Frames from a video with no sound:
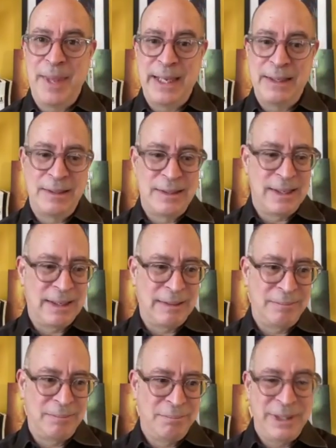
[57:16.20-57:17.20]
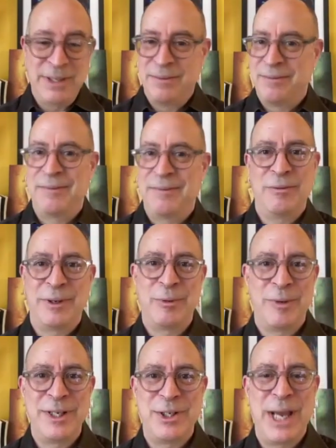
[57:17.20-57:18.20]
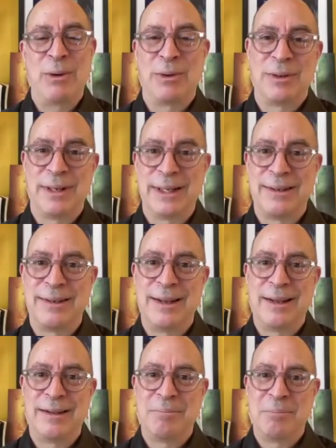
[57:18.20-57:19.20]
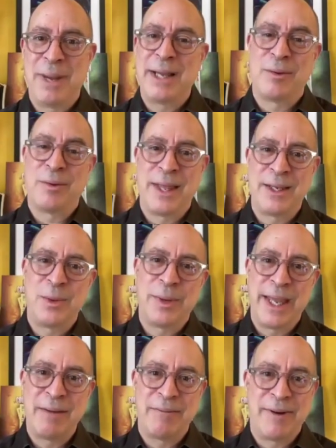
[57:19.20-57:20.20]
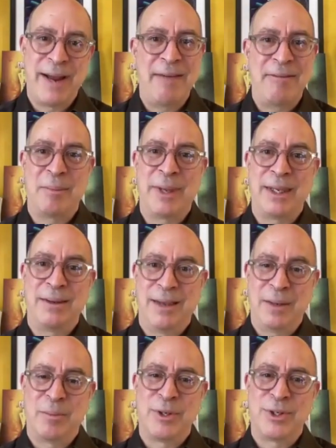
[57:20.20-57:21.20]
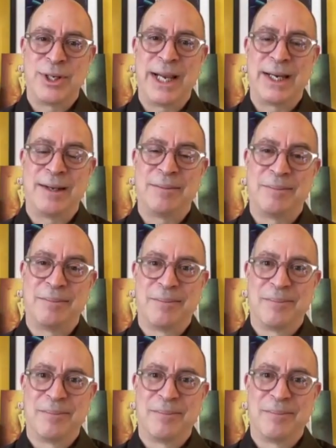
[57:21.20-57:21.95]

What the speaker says: And please feel free to reach out. And Michael, thank you again for having me. I appreciate it.